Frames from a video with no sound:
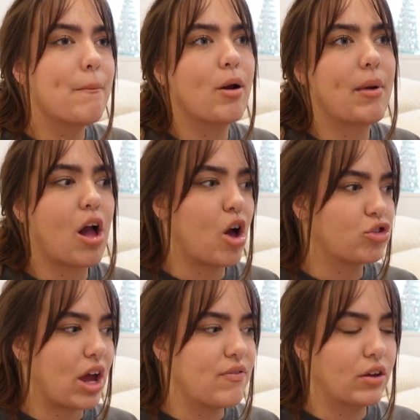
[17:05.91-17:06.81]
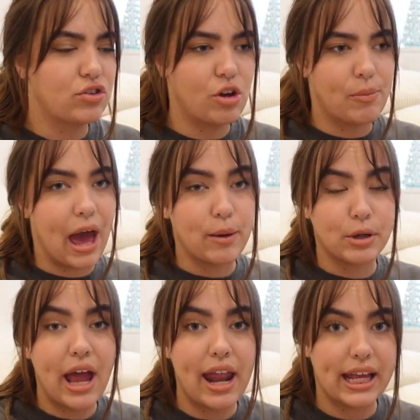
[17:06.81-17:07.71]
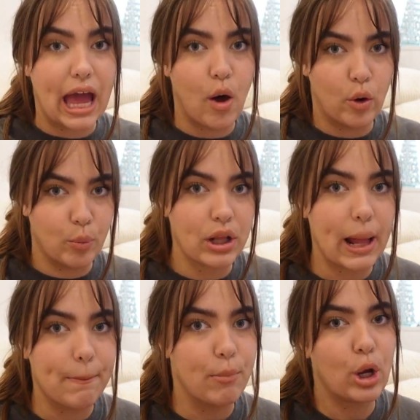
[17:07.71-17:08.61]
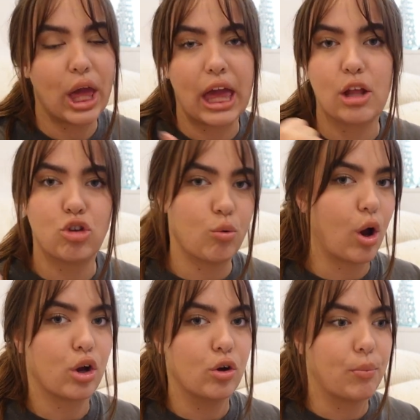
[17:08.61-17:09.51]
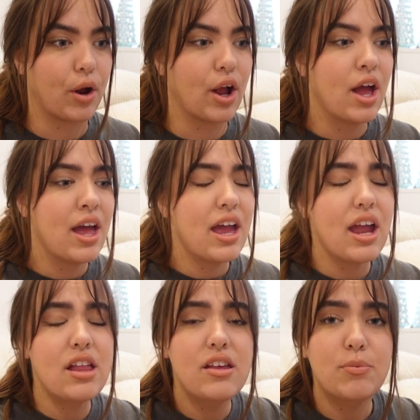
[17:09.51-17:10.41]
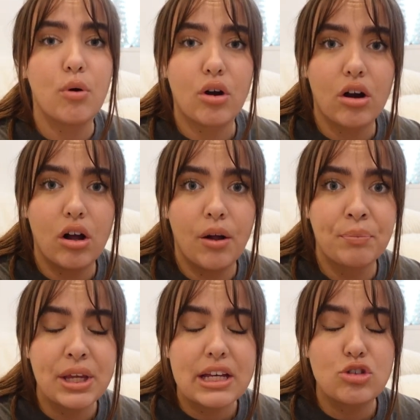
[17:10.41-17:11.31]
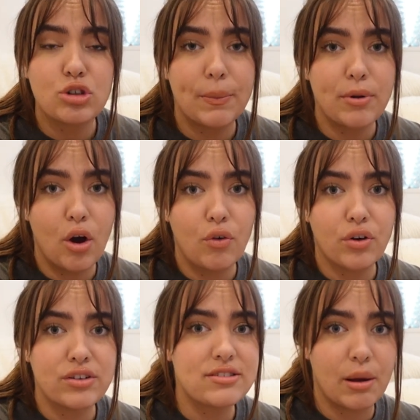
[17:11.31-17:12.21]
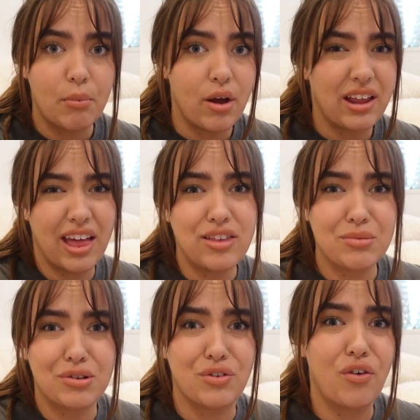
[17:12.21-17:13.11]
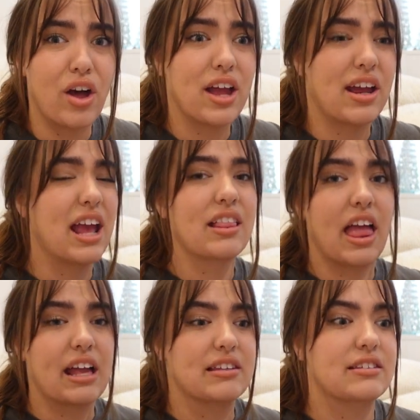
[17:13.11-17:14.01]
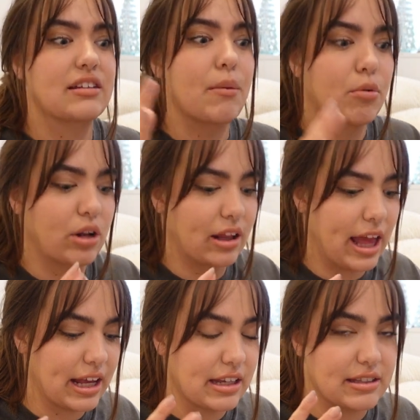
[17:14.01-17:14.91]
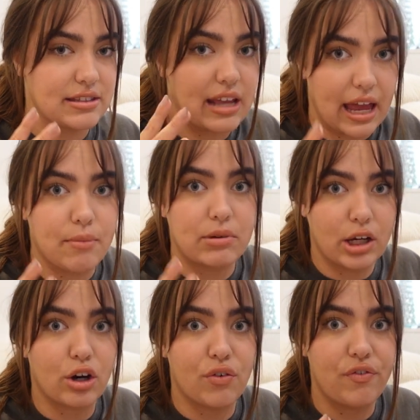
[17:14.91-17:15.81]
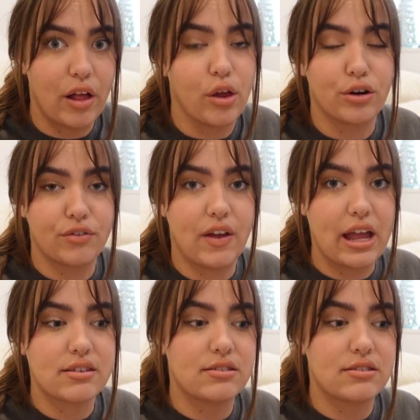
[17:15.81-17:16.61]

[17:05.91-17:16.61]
But oh my gosh, I felt so bad. We're heading out and we're like booking it to our Uber. And this poor girl tripped over someone, I think someone's foot, and like stumbled and like damn near fell on her face.